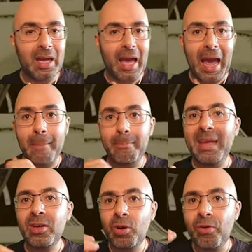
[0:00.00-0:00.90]
and
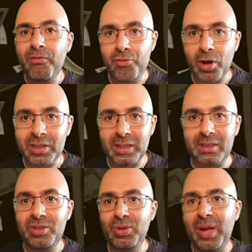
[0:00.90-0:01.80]
being
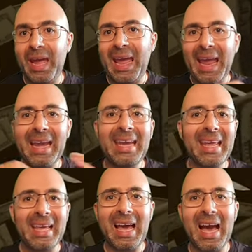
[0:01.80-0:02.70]
converted to
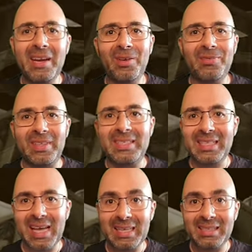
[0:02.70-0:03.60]
any kind of
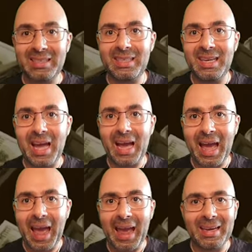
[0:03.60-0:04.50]
disgusting
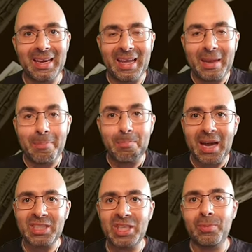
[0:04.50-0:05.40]
and
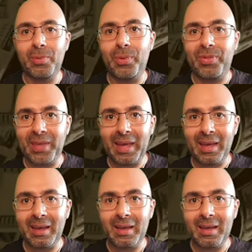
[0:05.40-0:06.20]
imaginable thing.